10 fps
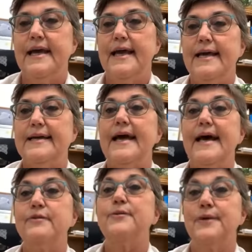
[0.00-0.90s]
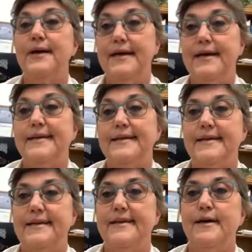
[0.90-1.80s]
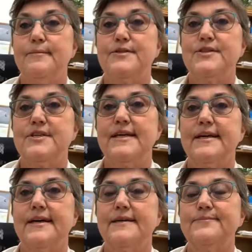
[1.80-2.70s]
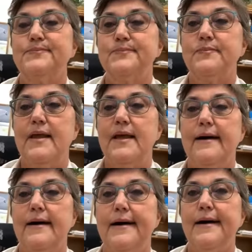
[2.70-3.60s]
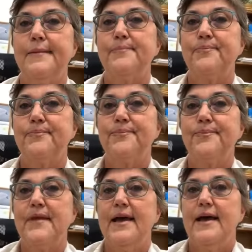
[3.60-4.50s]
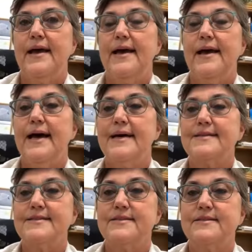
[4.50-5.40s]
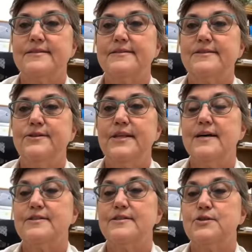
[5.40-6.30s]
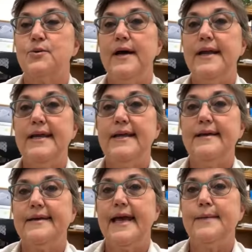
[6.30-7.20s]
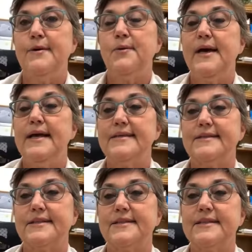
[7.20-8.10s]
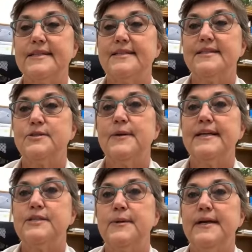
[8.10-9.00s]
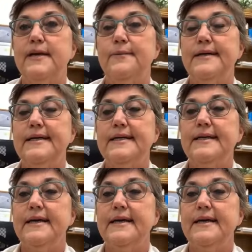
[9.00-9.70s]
and I haven't run in almost a year. As 2020 came and went, turned into 2021,